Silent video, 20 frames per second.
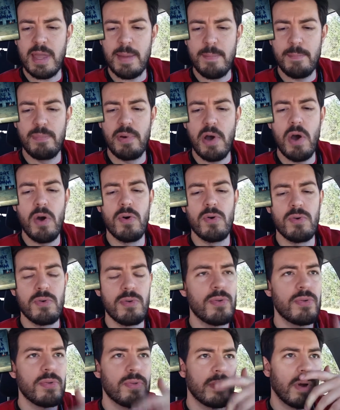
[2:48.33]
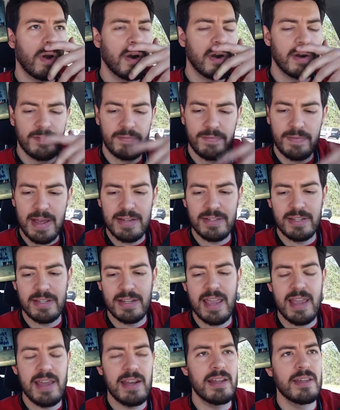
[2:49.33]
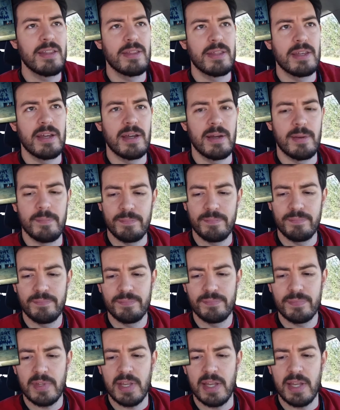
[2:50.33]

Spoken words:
they both are investigating them.